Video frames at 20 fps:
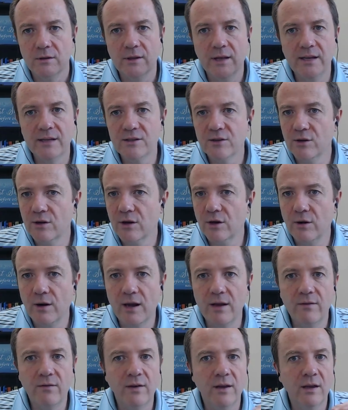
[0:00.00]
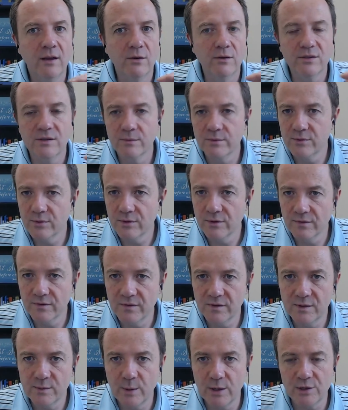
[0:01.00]
laser engraving or some sort
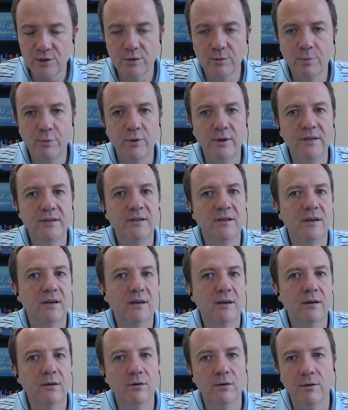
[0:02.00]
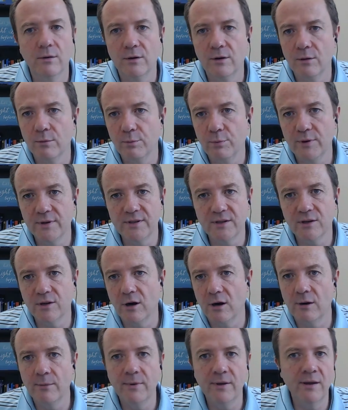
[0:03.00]
of special printing or, you know, print a
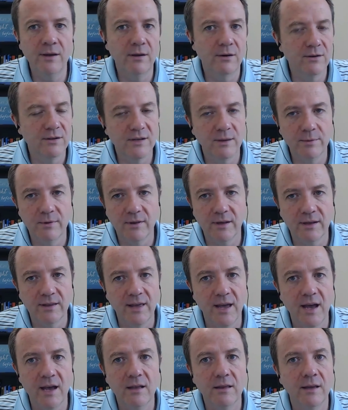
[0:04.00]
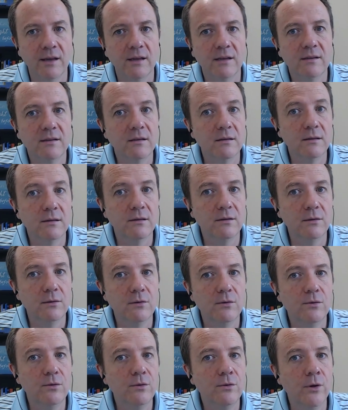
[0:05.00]
garment or something like that, like
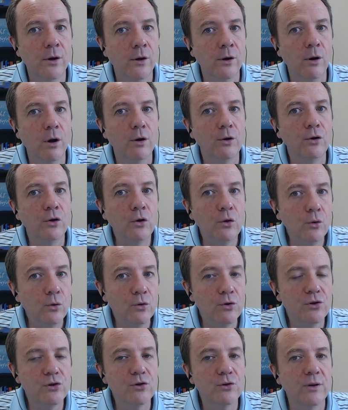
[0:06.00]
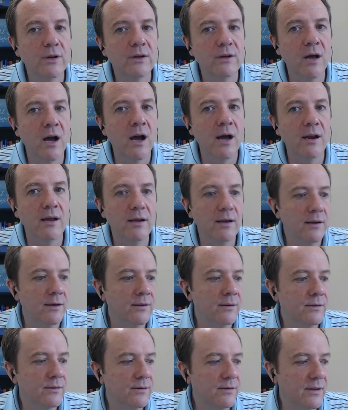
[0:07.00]
they're usually not
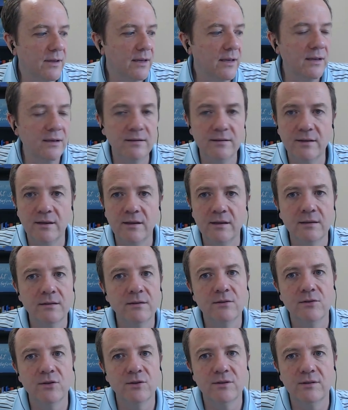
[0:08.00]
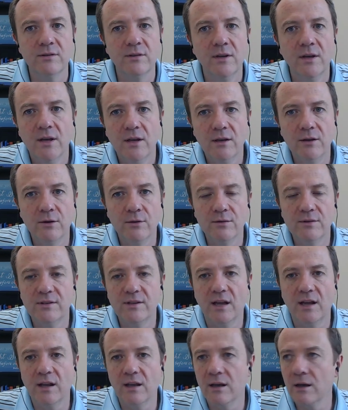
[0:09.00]
as easy as just, you know,
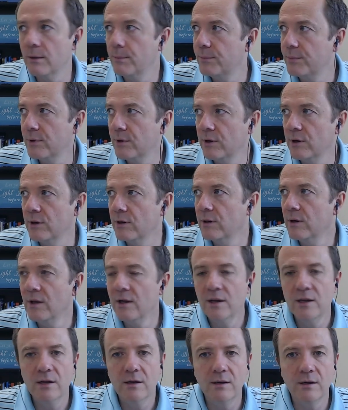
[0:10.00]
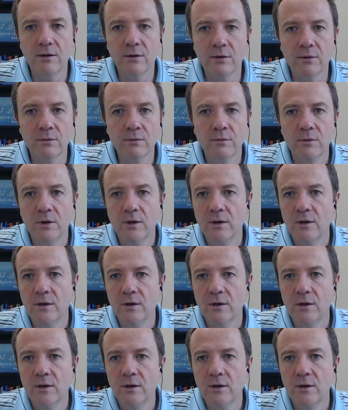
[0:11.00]
setting up your, you know,